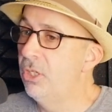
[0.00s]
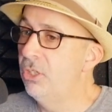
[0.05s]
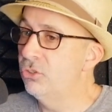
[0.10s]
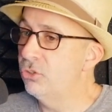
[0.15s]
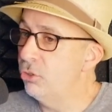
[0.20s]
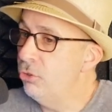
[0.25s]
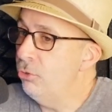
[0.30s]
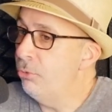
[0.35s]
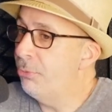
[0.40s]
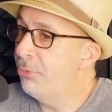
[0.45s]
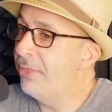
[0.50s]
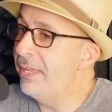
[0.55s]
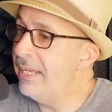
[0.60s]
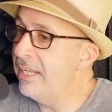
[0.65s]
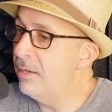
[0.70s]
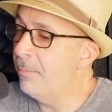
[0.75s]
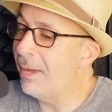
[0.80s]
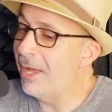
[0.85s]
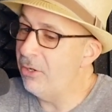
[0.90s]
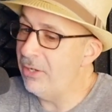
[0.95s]
So you're
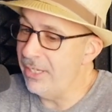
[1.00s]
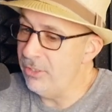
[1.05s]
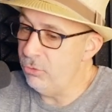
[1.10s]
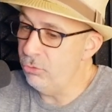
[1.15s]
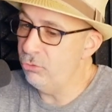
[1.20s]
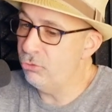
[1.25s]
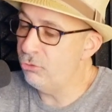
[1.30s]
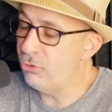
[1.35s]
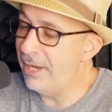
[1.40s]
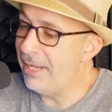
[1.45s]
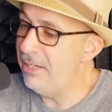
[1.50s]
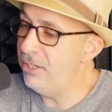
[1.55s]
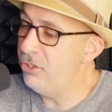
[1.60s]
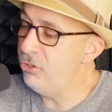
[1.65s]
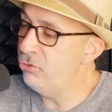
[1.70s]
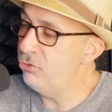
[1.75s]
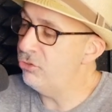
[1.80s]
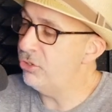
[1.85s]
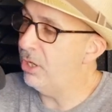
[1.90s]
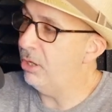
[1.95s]
thinking about and you're training
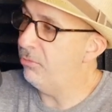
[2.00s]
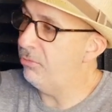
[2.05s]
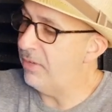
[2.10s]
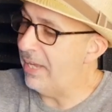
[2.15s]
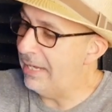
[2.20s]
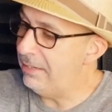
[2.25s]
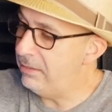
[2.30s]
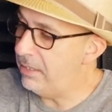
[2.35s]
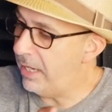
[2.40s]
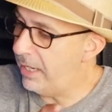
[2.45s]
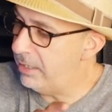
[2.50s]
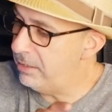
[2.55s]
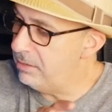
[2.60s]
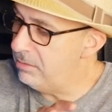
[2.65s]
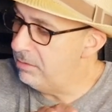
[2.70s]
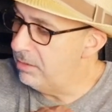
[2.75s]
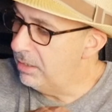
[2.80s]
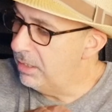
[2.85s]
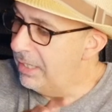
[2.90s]
yourself and